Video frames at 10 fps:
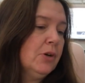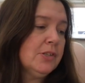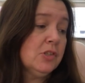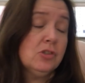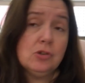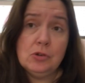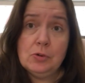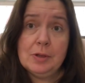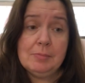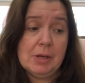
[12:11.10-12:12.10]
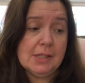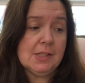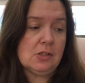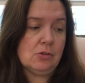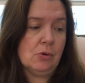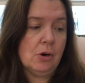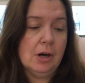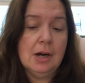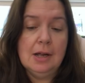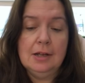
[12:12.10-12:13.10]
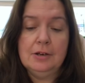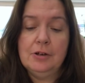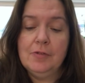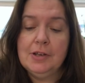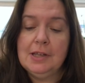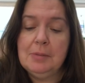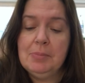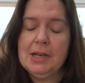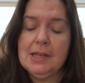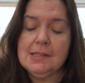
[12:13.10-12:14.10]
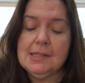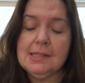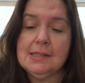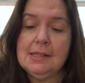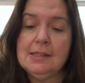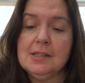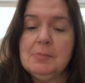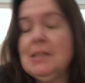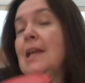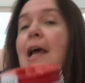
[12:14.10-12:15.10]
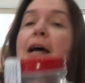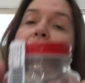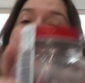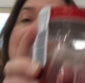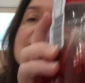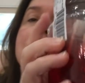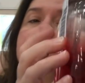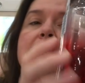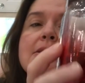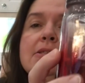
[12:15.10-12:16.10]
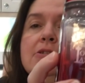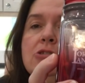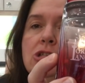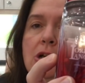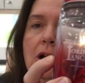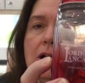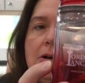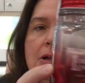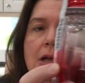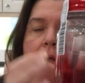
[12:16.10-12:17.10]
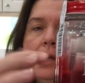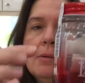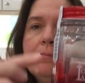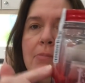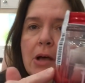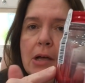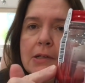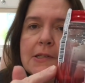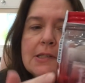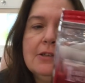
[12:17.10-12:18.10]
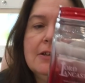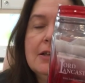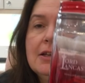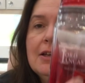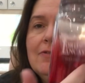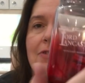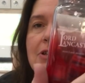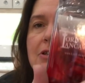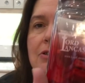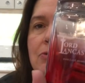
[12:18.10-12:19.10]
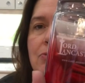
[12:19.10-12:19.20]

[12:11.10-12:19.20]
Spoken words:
was new at my store. I don't know if anybody else has seen this, but they had these mason jar mugs filled